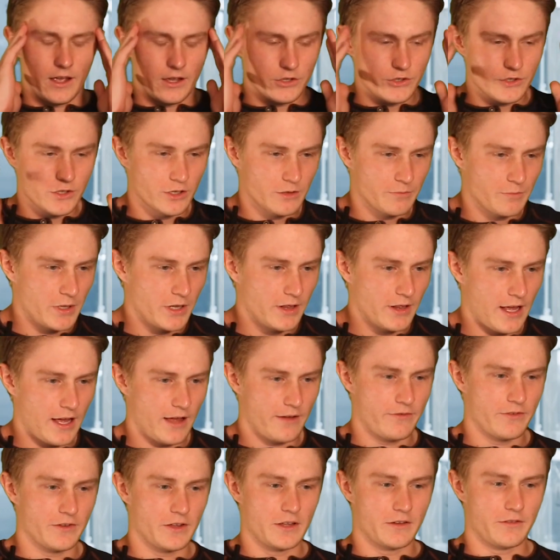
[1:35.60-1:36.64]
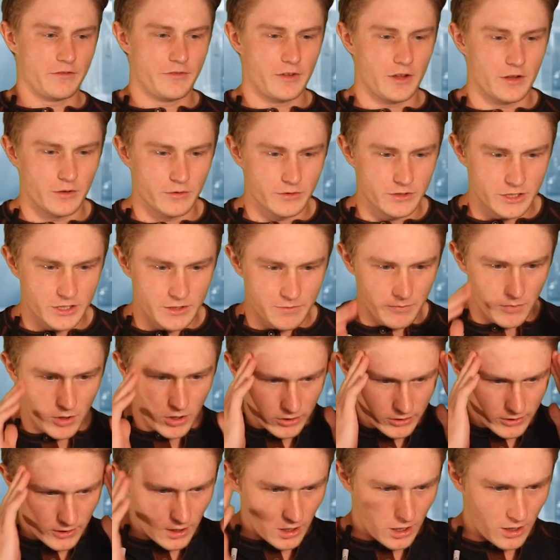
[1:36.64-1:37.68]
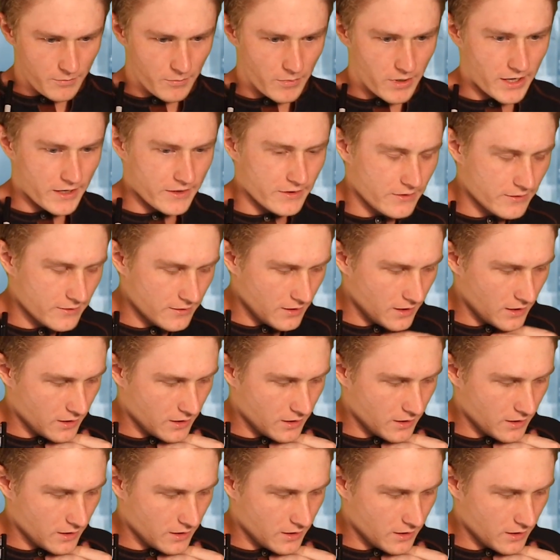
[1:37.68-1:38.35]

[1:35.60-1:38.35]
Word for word: I shouldn't be laughing at fellow smart comrades.